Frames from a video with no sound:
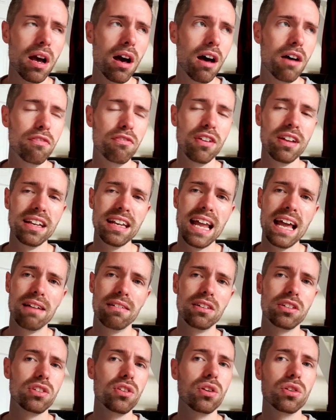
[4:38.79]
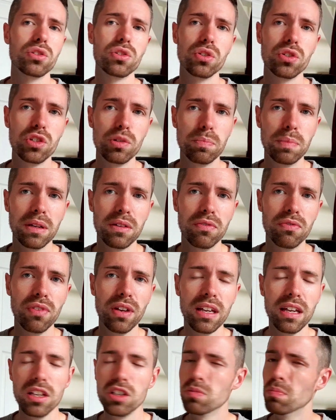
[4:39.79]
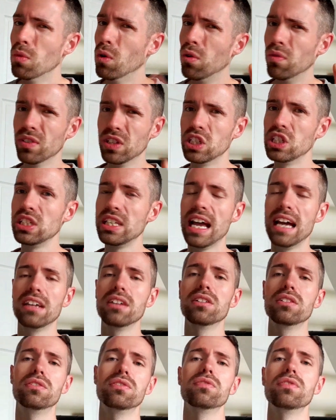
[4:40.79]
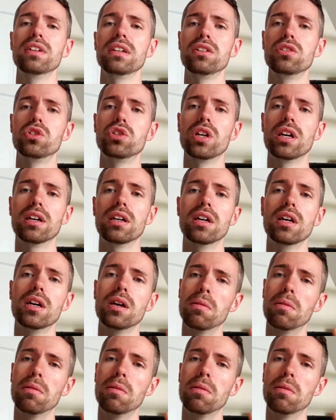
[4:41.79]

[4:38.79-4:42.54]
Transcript: I think now it's not such a big thing. It's more of a standard feature.